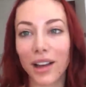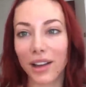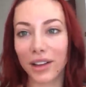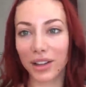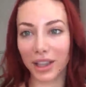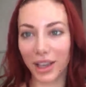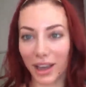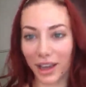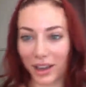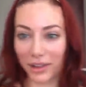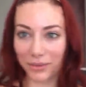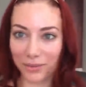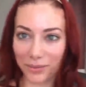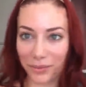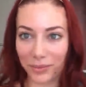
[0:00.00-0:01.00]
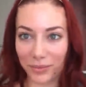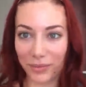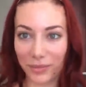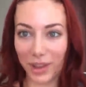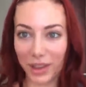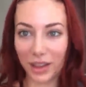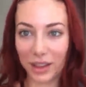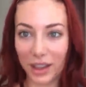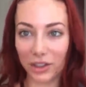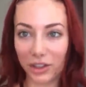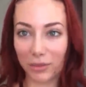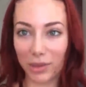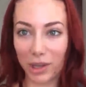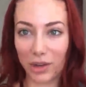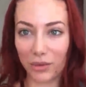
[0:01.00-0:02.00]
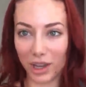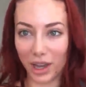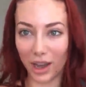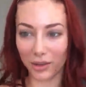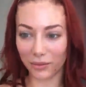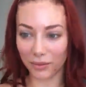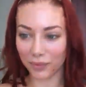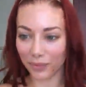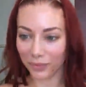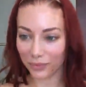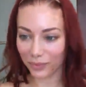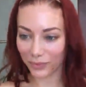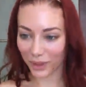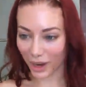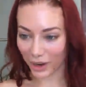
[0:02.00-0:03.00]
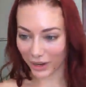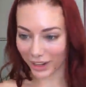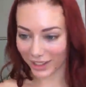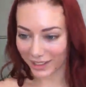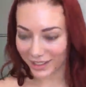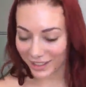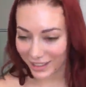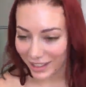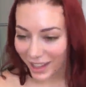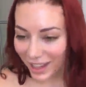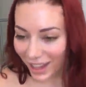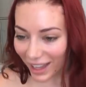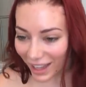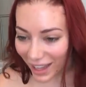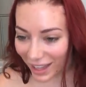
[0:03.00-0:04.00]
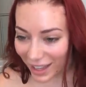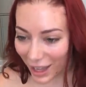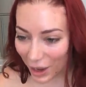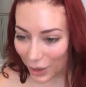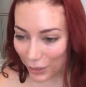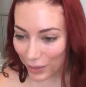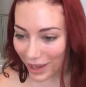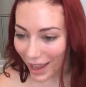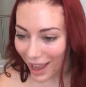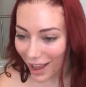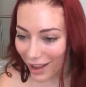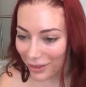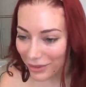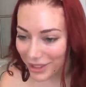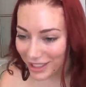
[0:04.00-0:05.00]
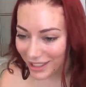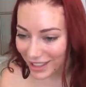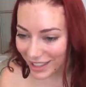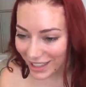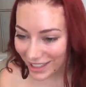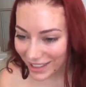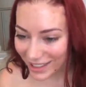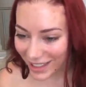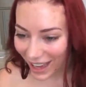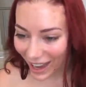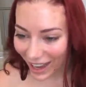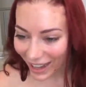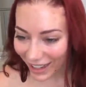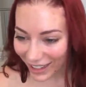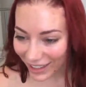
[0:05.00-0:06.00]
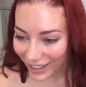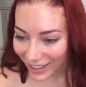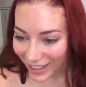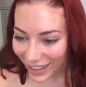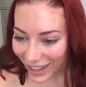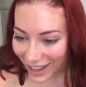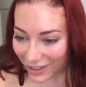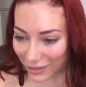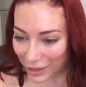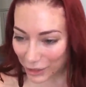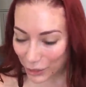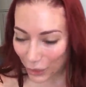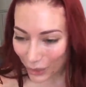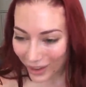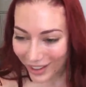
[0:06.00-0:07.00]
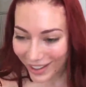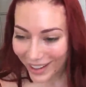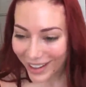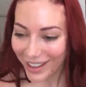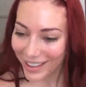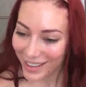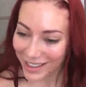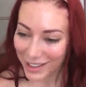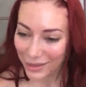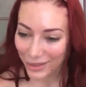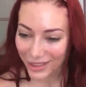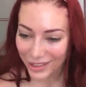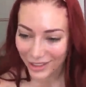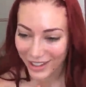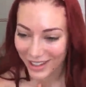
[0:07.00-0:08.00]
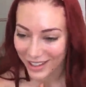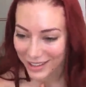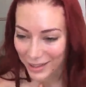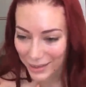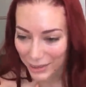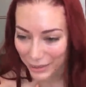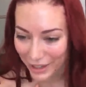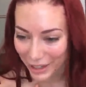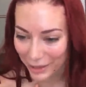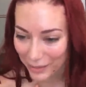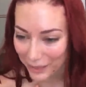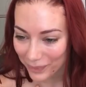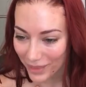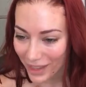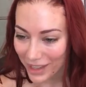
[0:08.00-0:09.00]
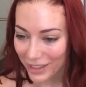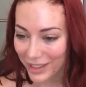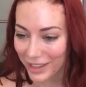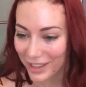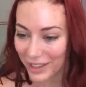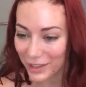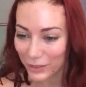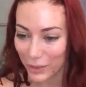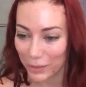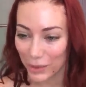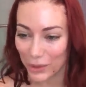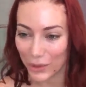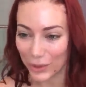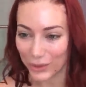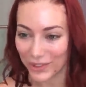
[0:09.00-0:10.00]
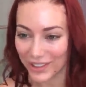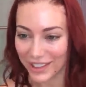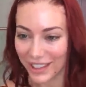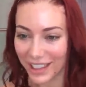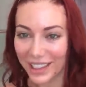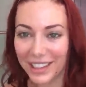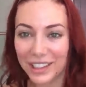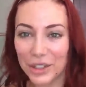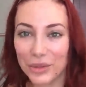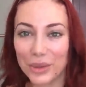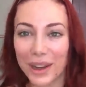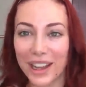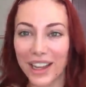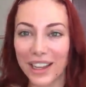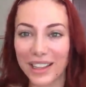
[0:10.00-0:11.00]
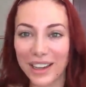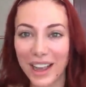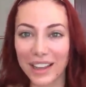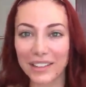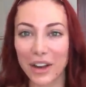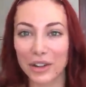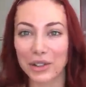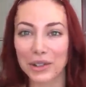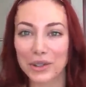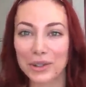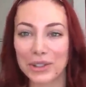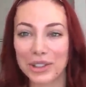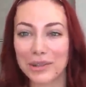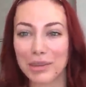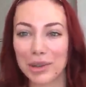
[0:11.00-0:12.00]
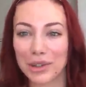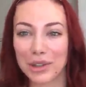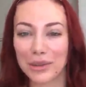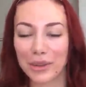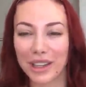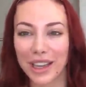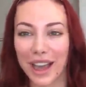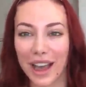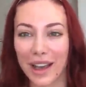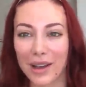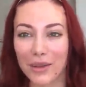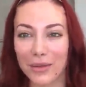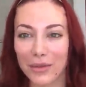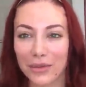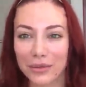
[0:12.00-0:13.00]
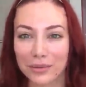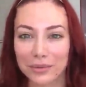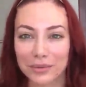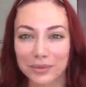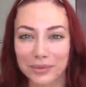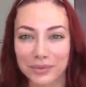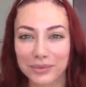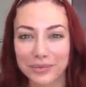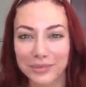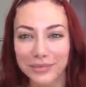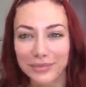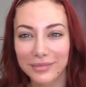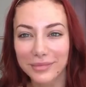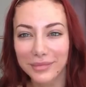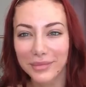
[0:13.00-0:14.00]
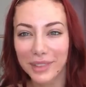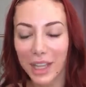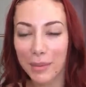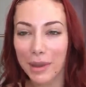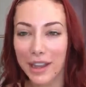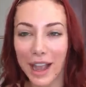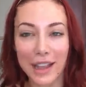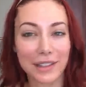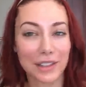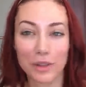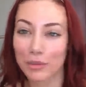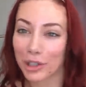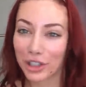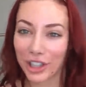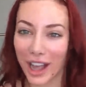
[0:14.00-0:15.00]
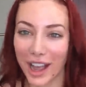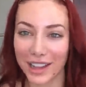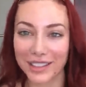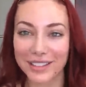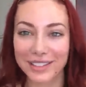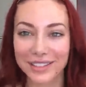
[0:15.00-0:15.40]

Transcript: Okay, I think that should be okay. All right. Hello, we have Denise. Hi. Victoria. Oh, thank you, Victoria. That's so sweet. Denise from Houston. Great. And on YouTube, who do we have? Come on, guys. Don't be shy.